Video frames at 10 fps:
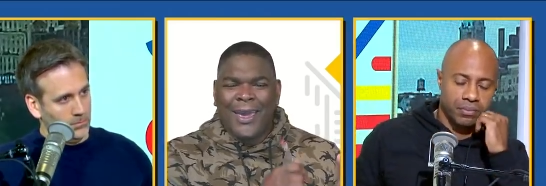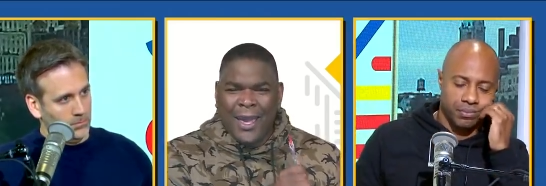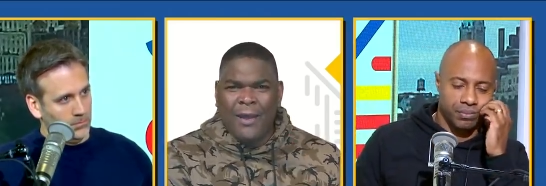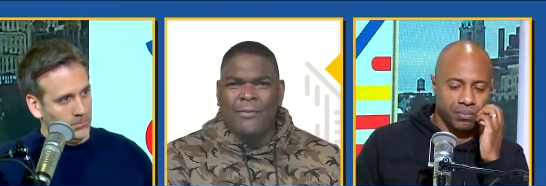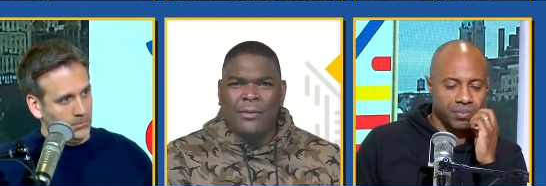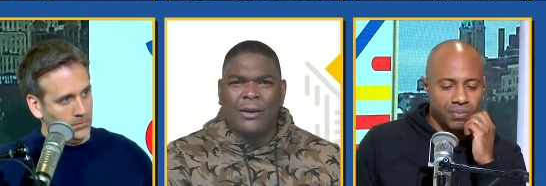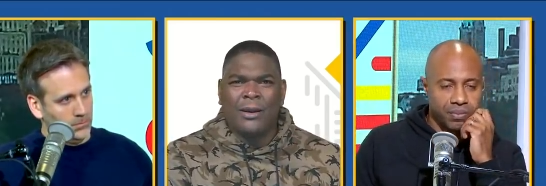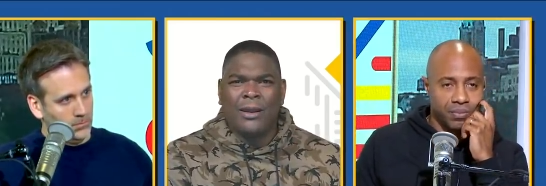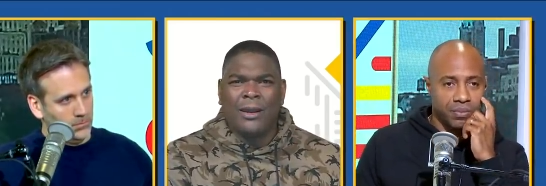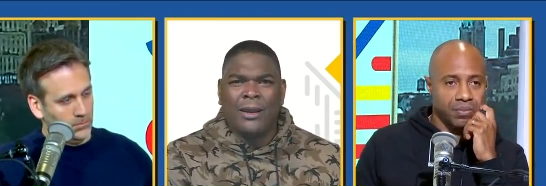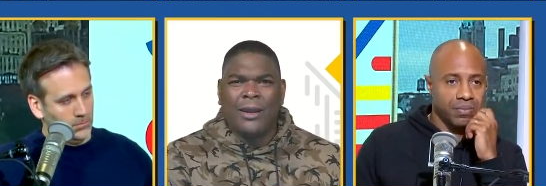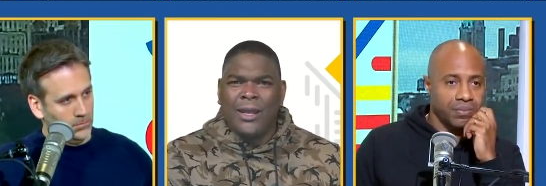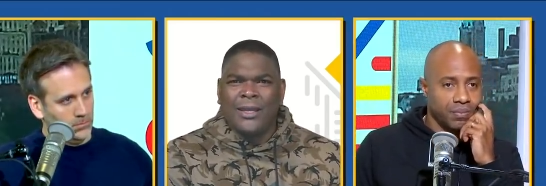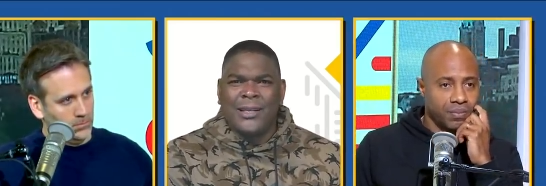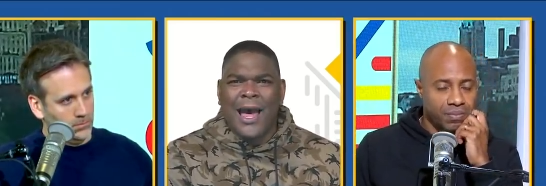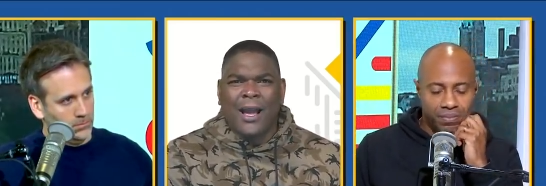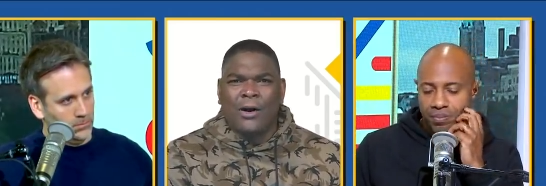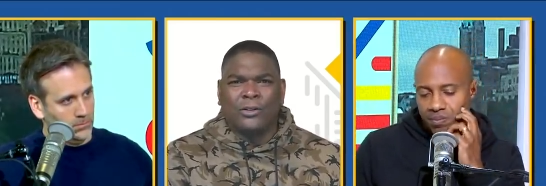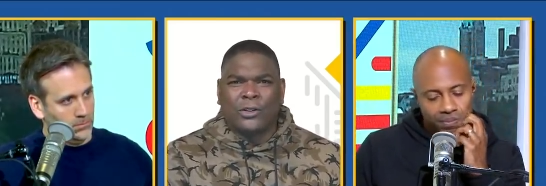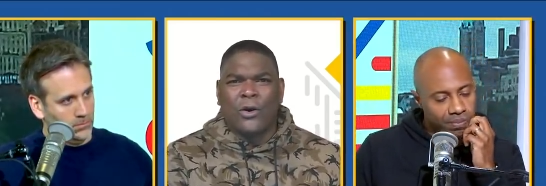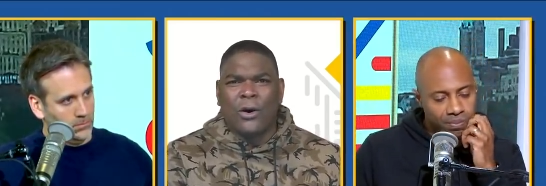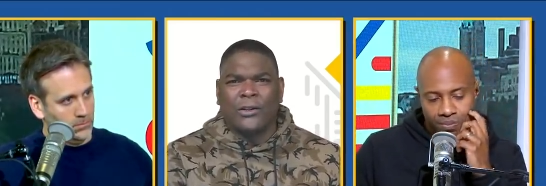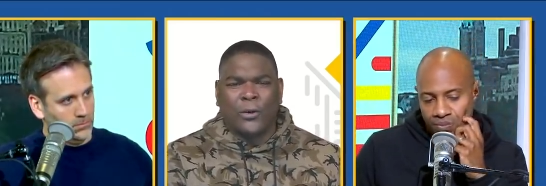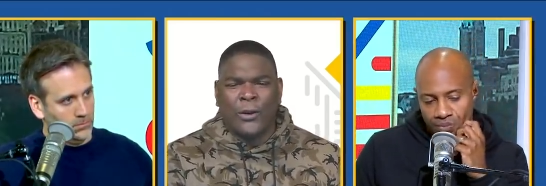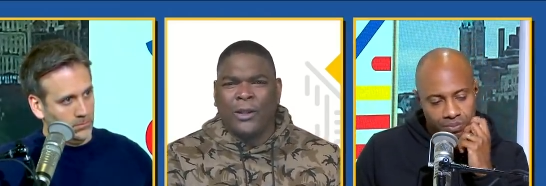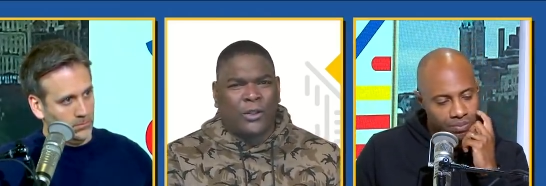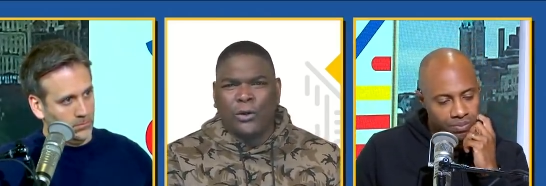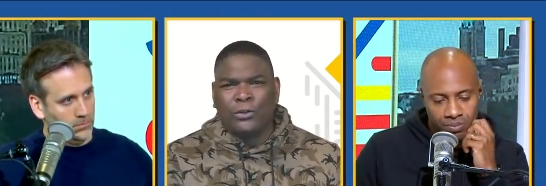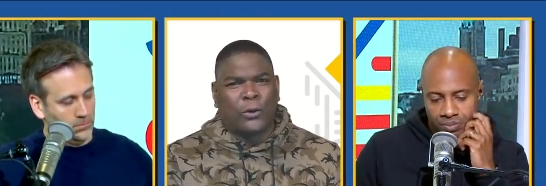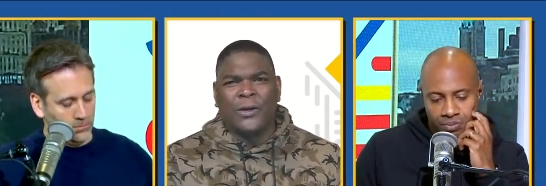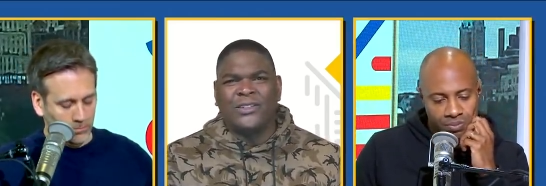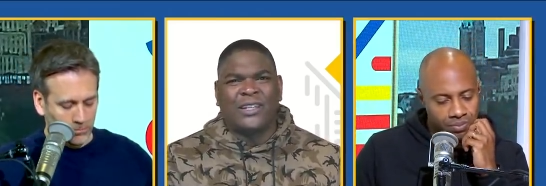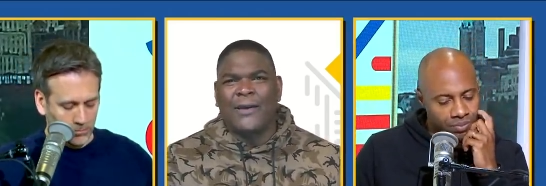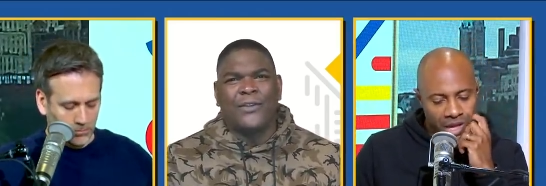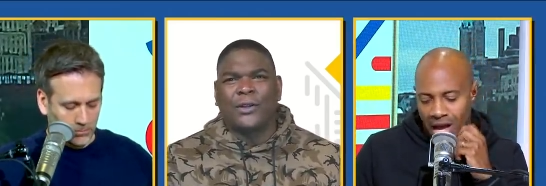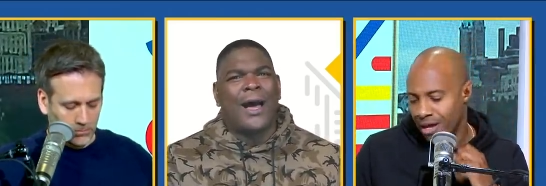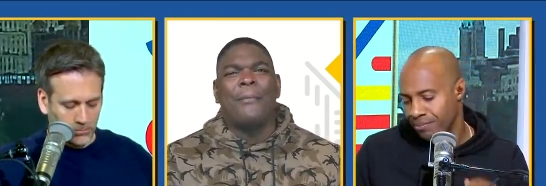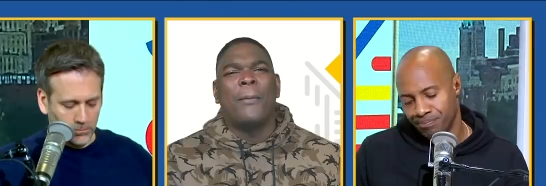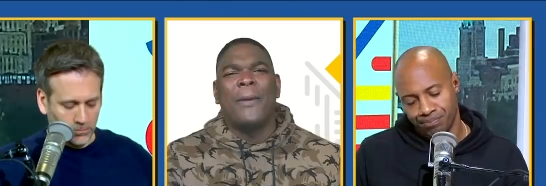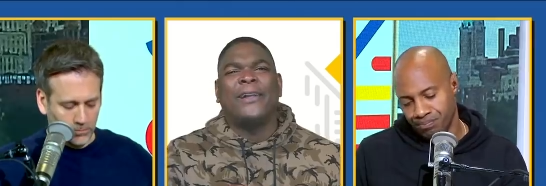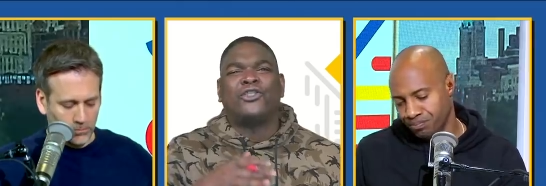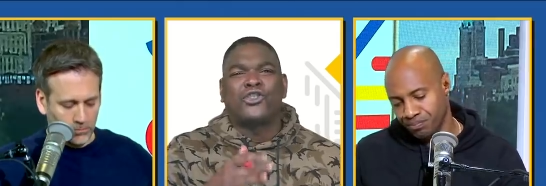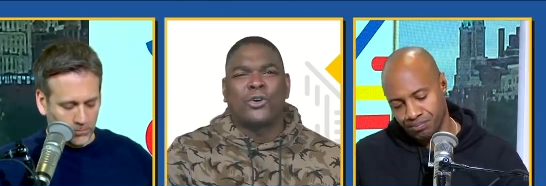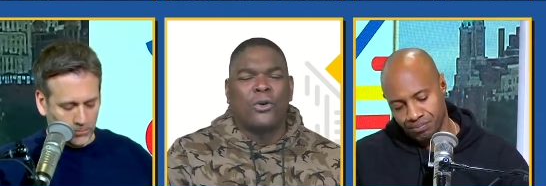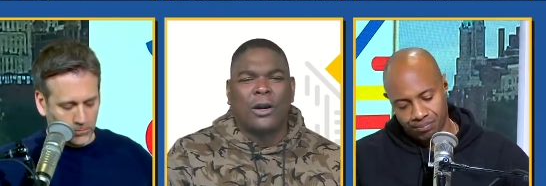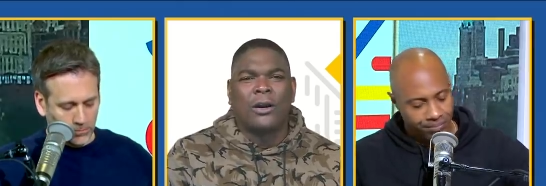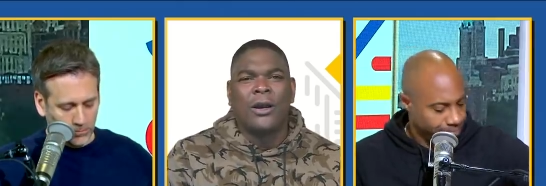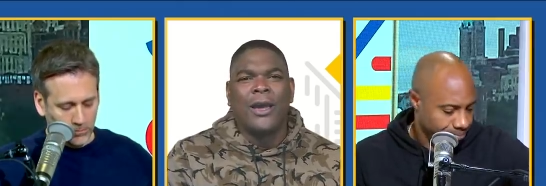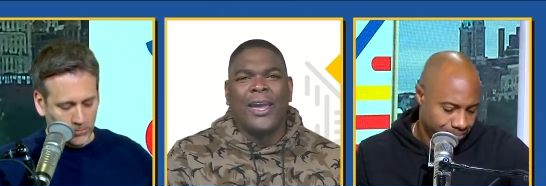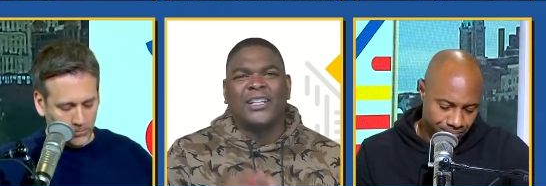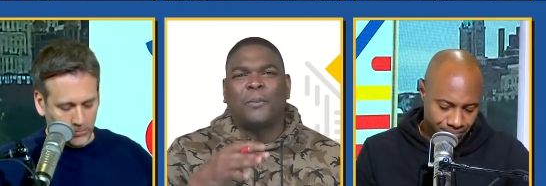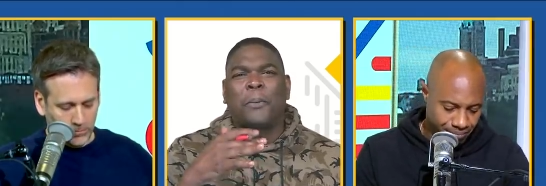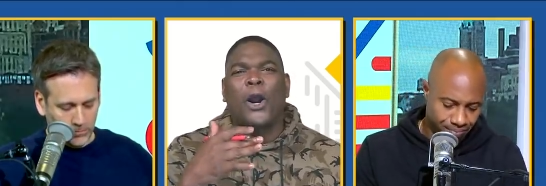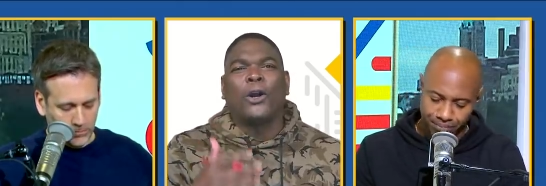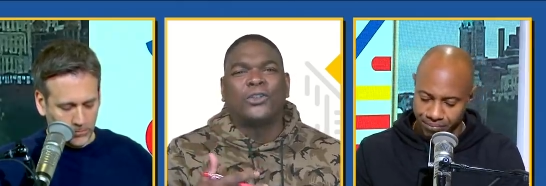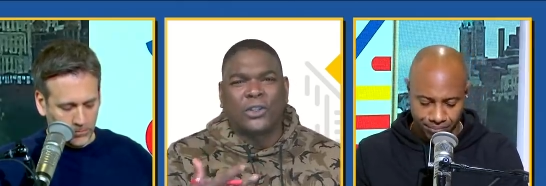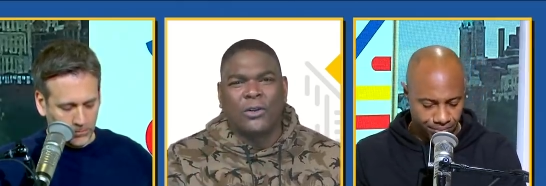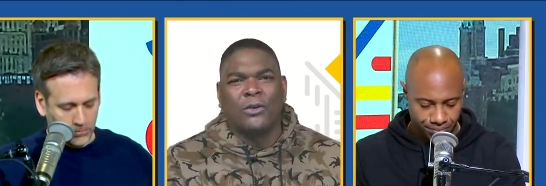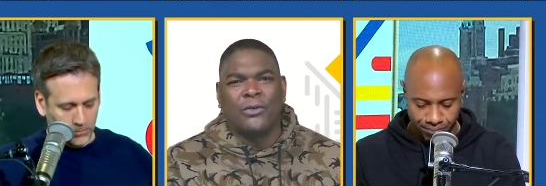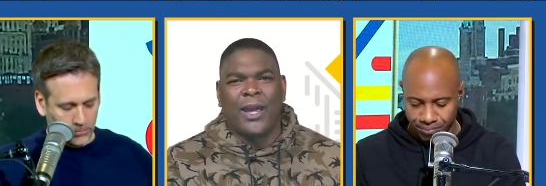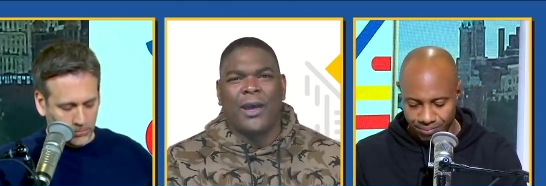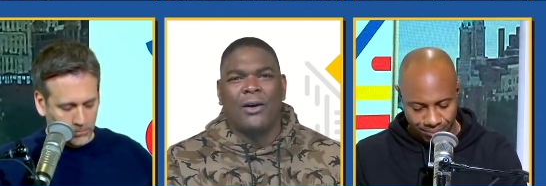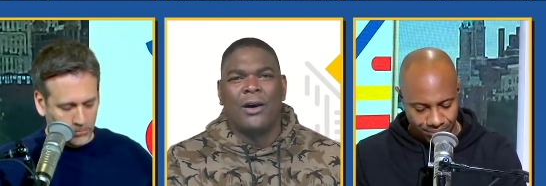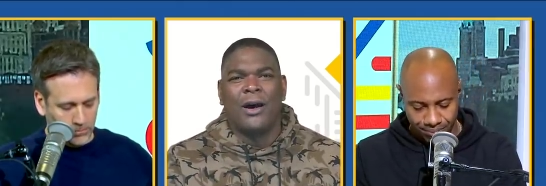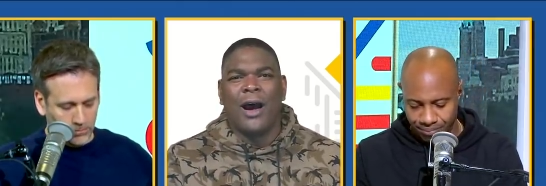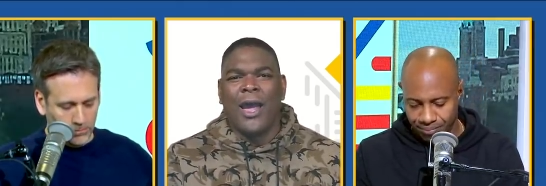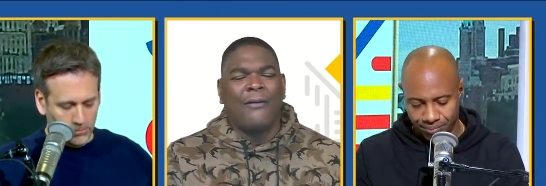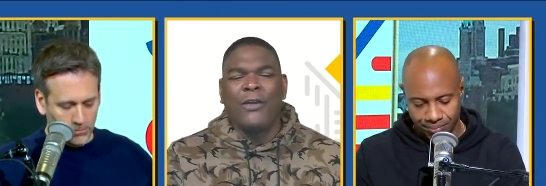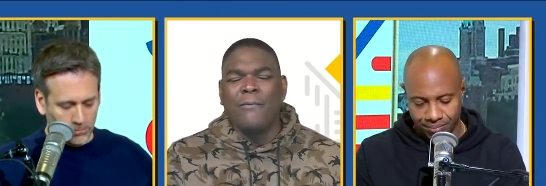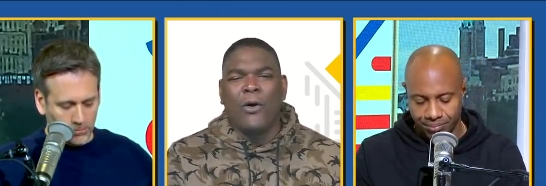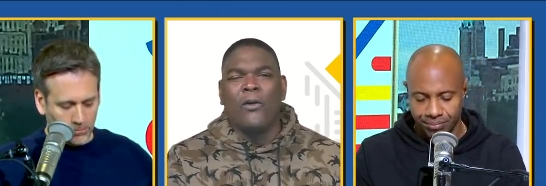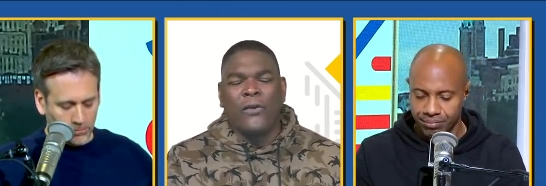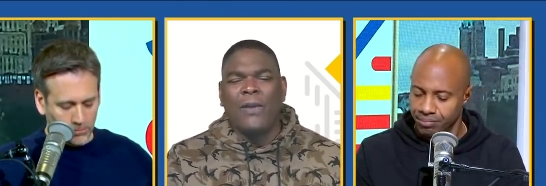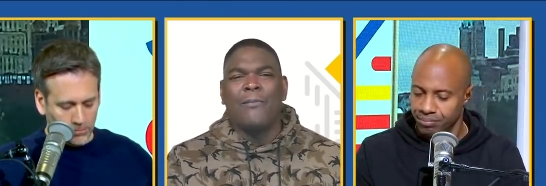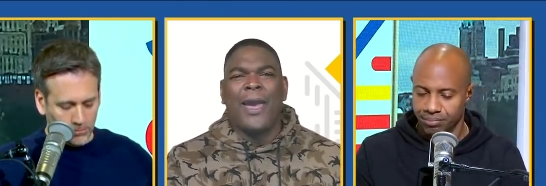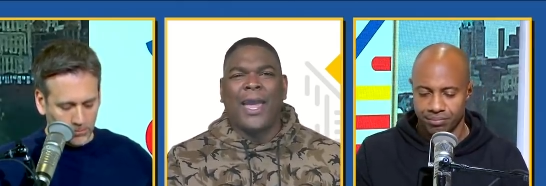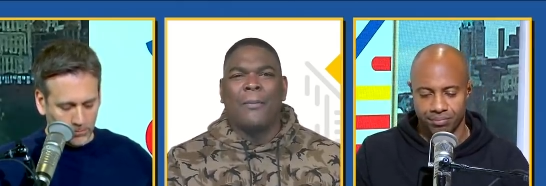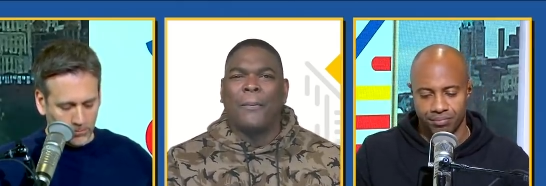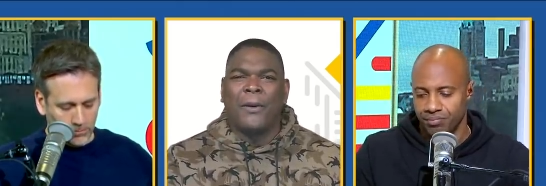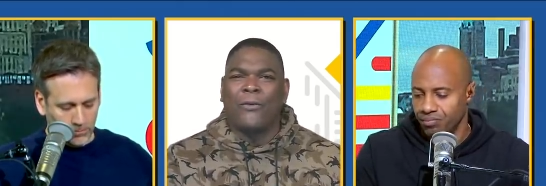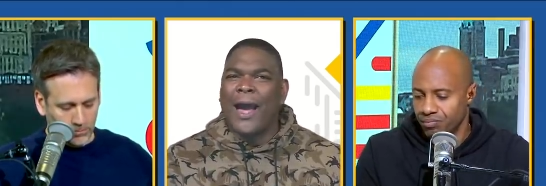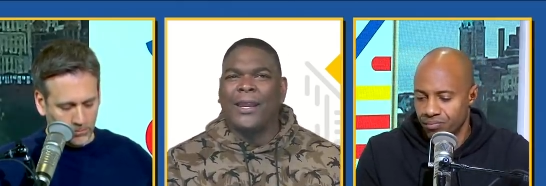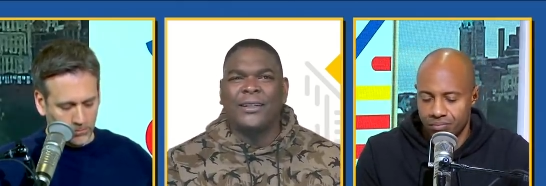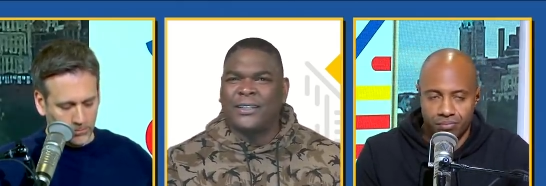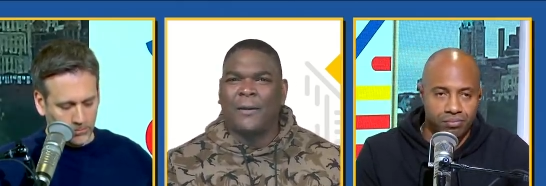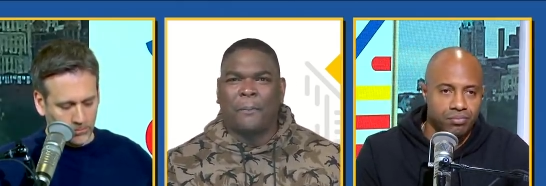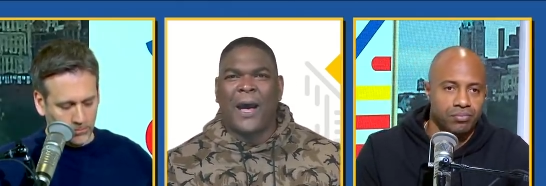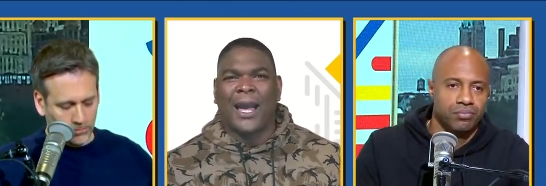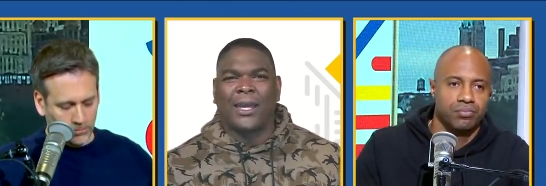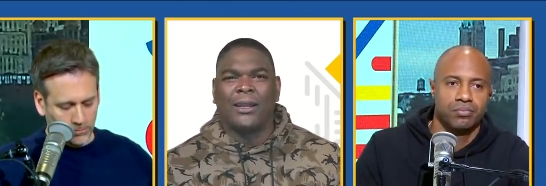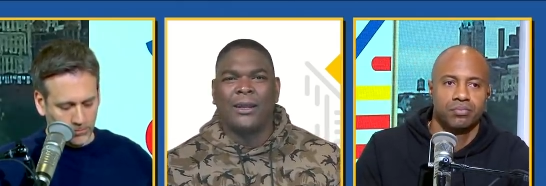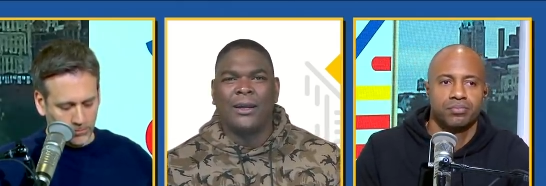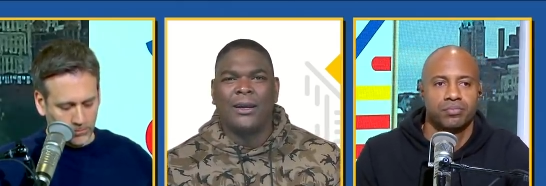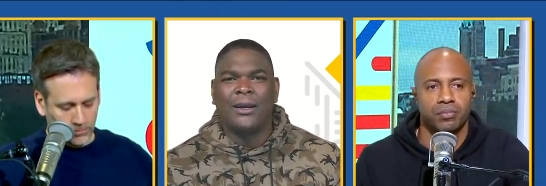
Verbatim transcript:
Speaker 1: Him He's not going to score at 22, 27. Nah. So I'm going to make sure it's personal now. Every move he make, I'm going to be right in his hip pocket.